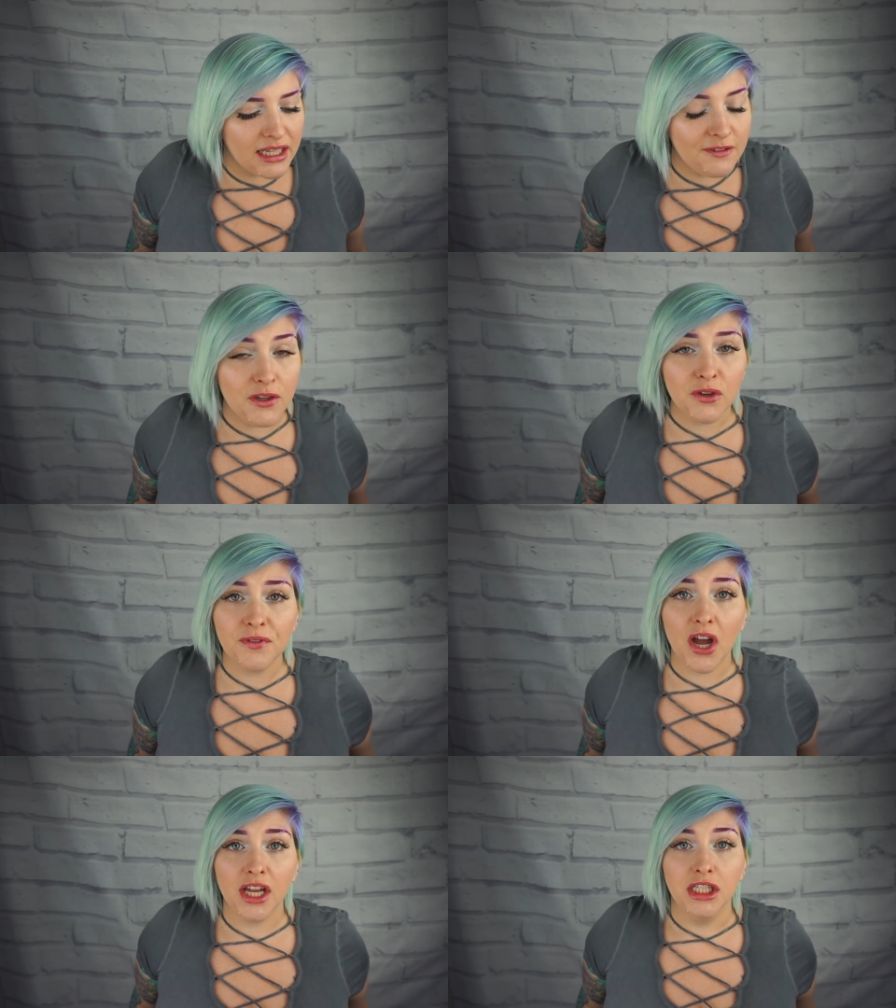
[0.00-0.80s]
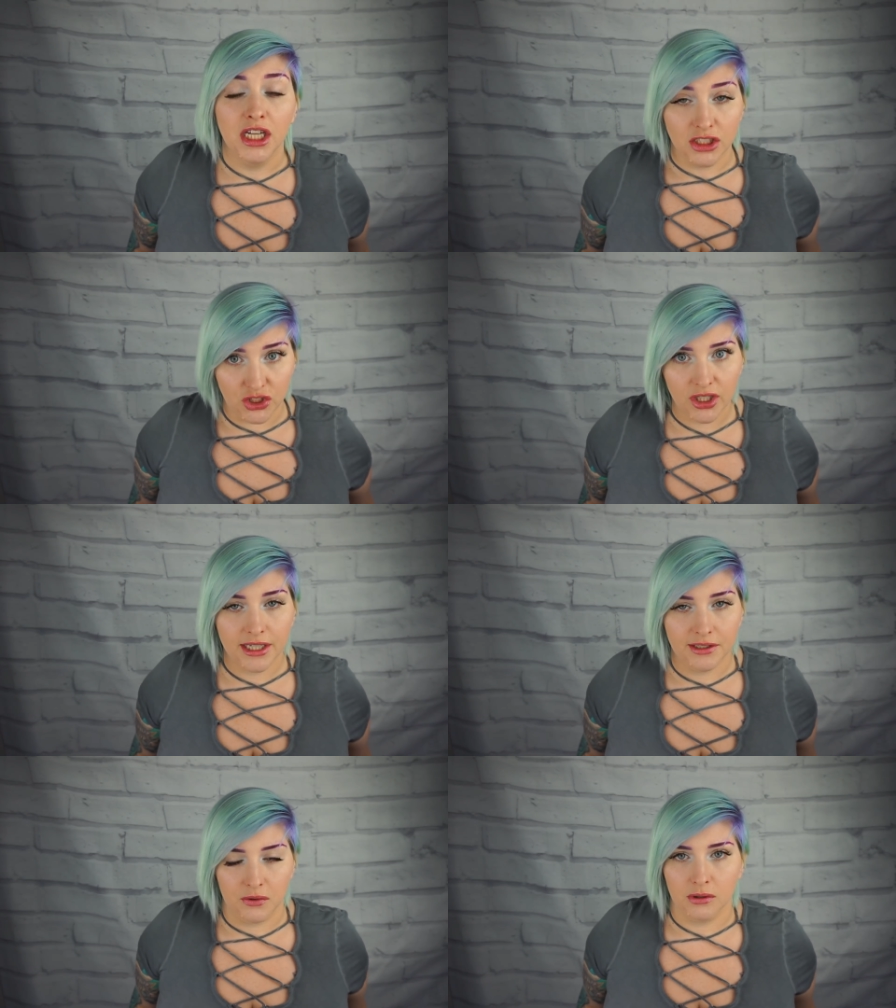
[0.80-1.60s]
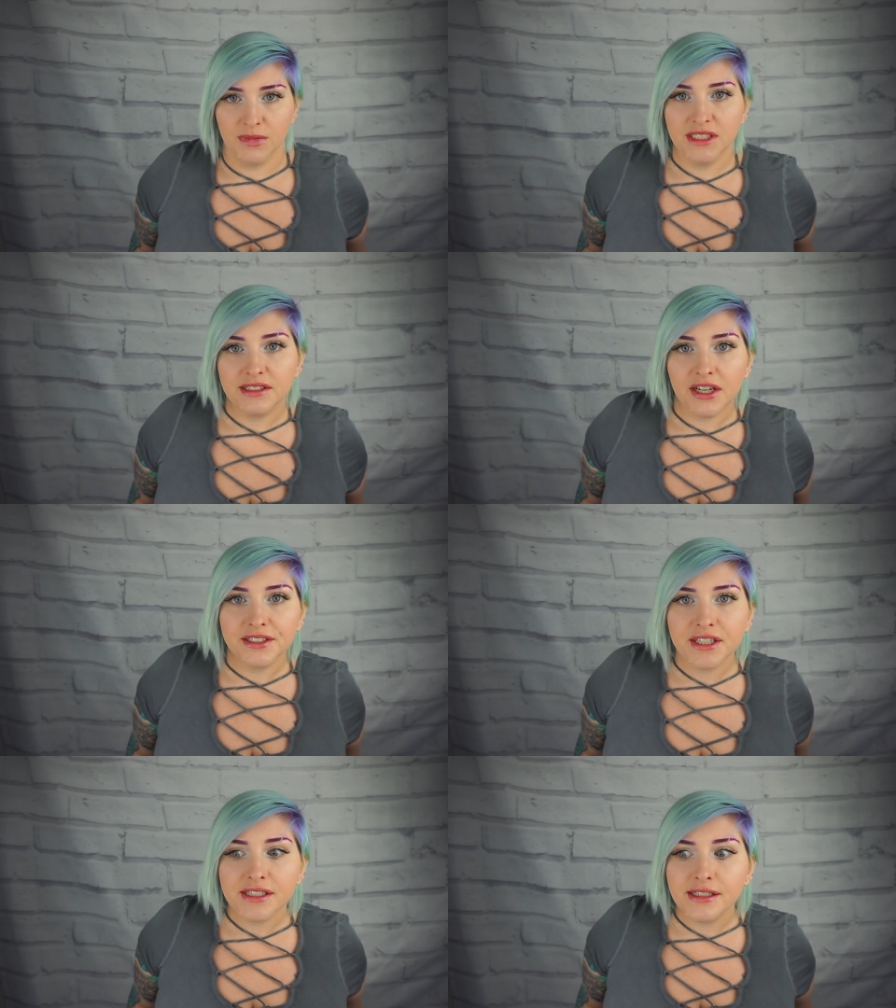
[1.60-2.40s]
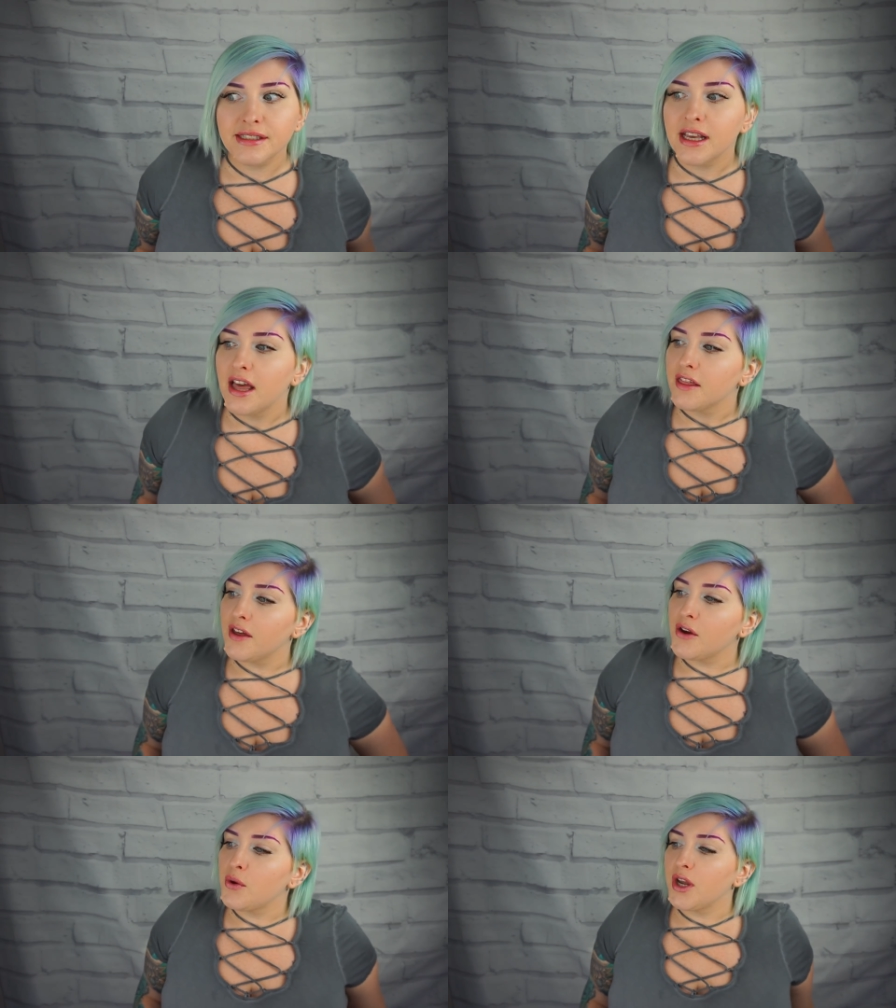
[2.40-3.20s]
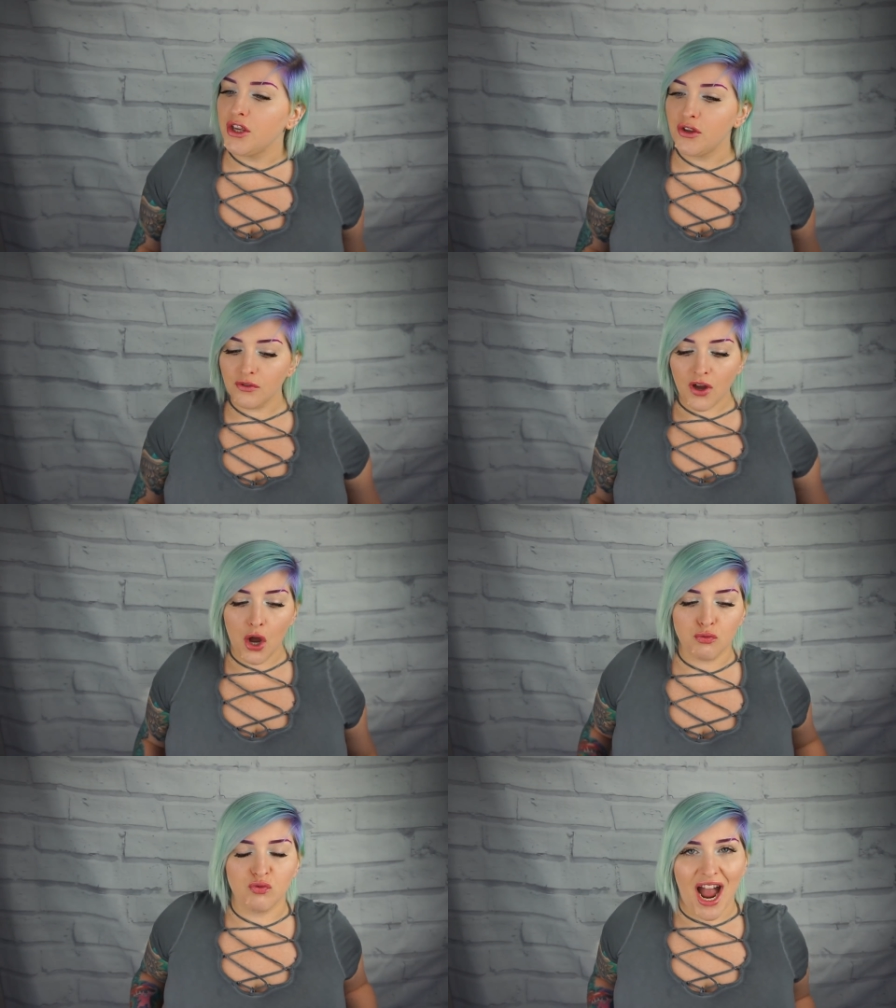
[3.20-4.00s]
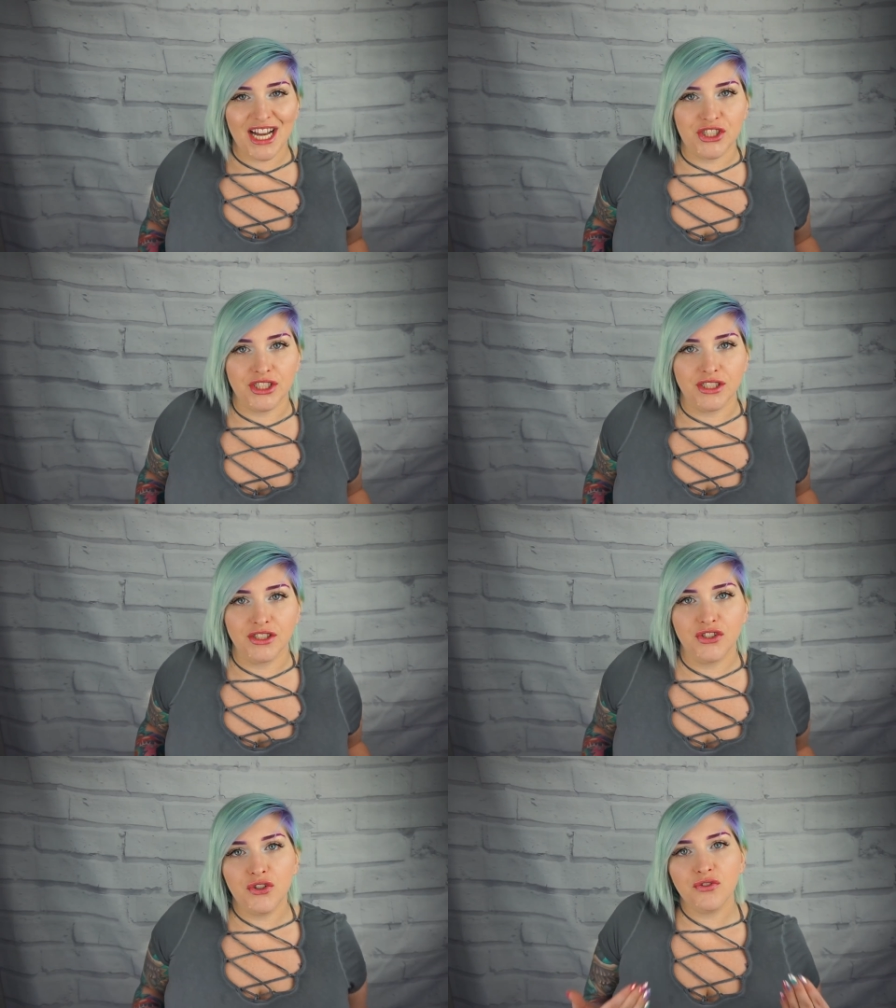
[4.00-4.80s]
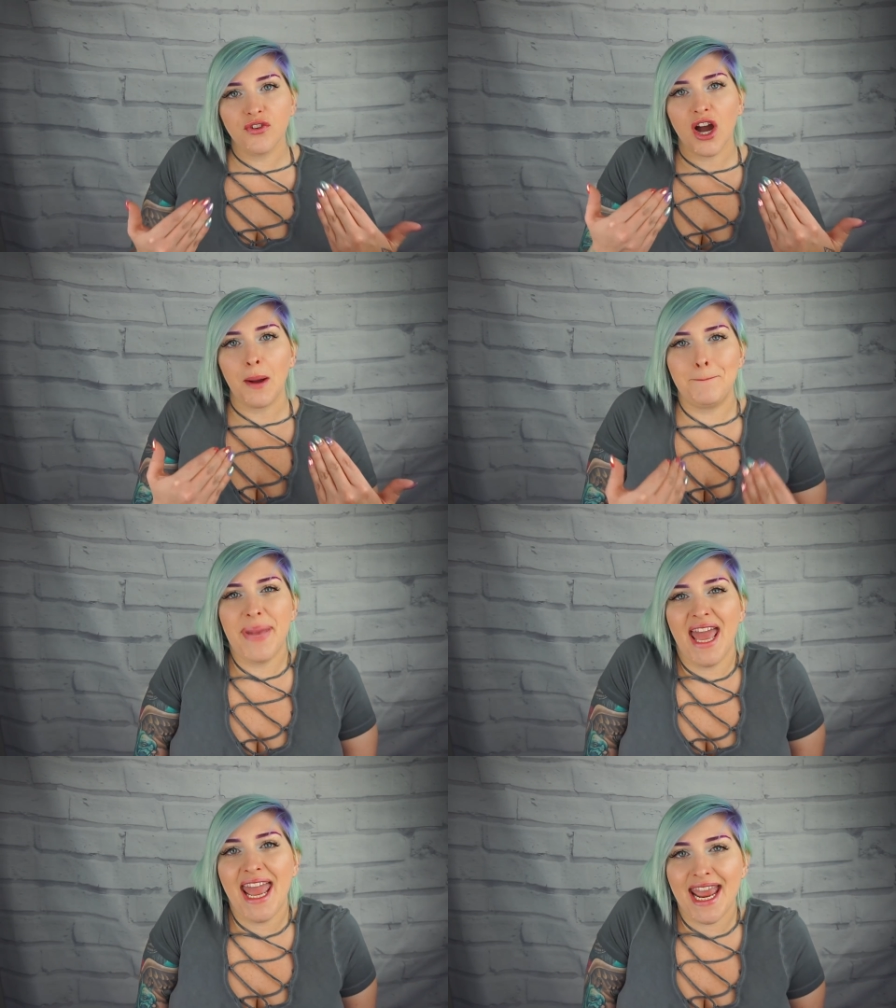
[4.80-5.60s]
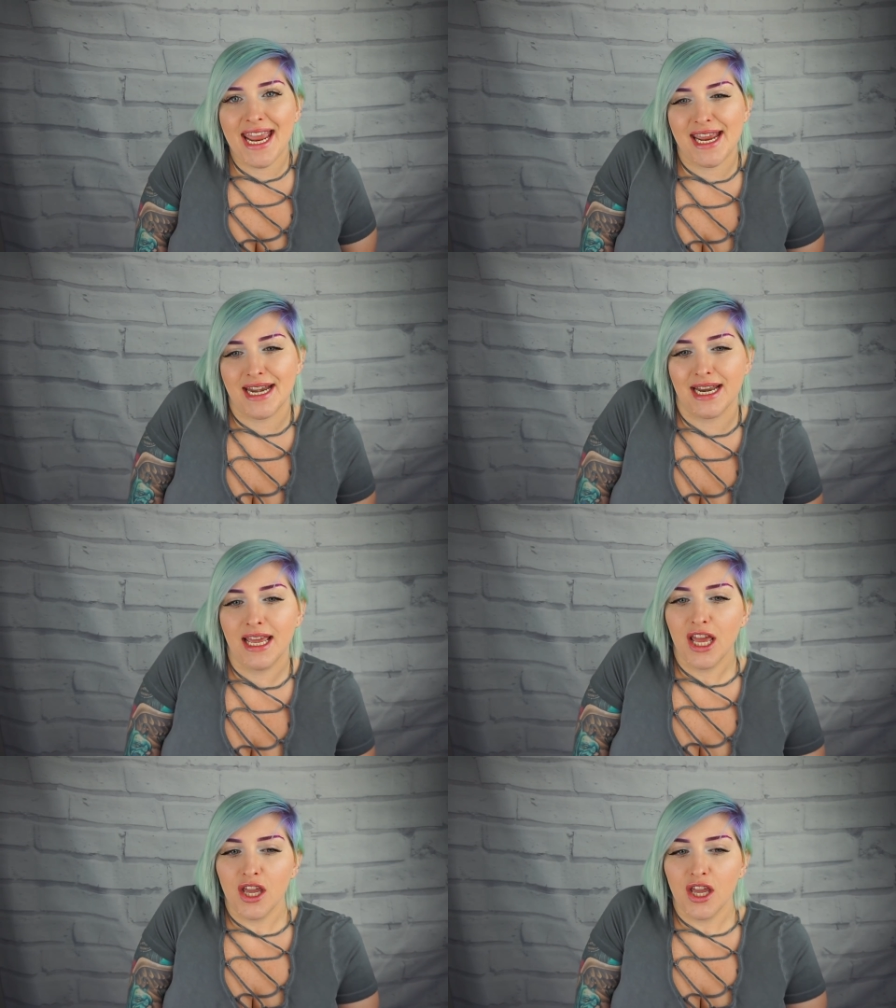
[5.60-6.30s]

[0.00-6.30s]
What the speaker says: If you've got ginormous tatas, though, you've got rashes, you've got pain,